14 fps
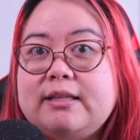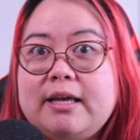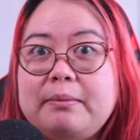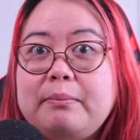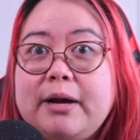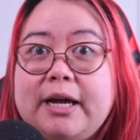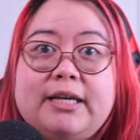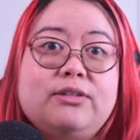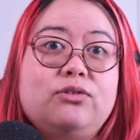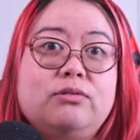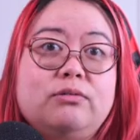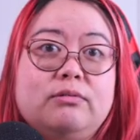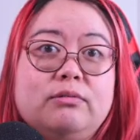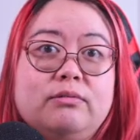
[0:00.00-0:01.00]
that they
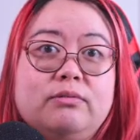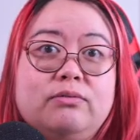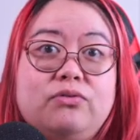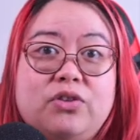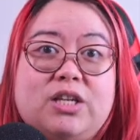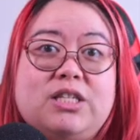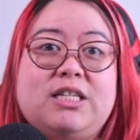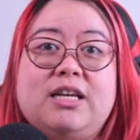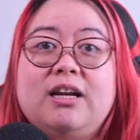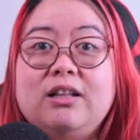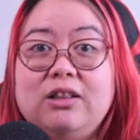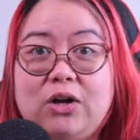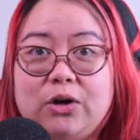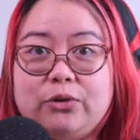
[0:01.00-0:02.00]
might visit
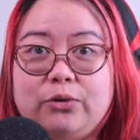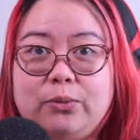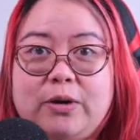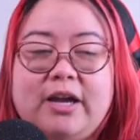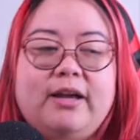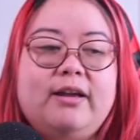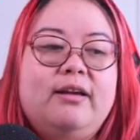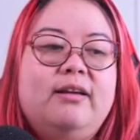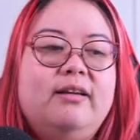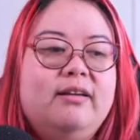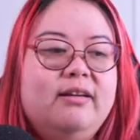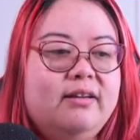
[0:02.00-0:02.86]
along the way.